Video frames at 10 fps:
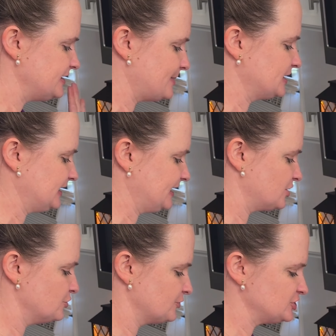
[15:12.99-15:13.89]
Now I'm going to let
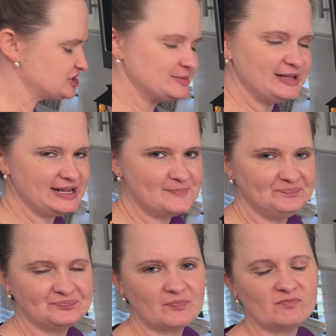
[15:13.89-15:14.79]
it cool for just a minute,
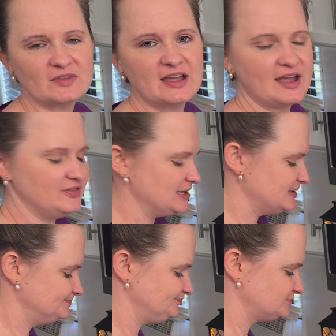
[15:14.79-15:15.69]
and
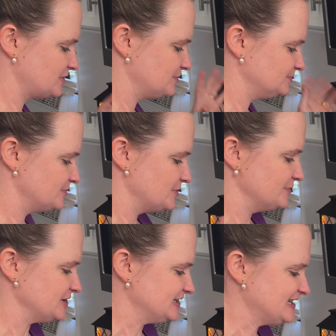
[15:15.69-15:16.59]
then
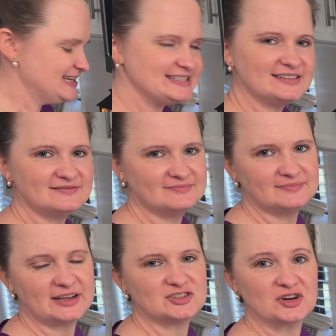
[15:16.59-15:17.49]
we're going to taste it,
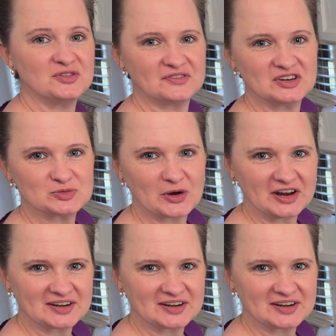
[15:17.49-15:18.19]
show you the finished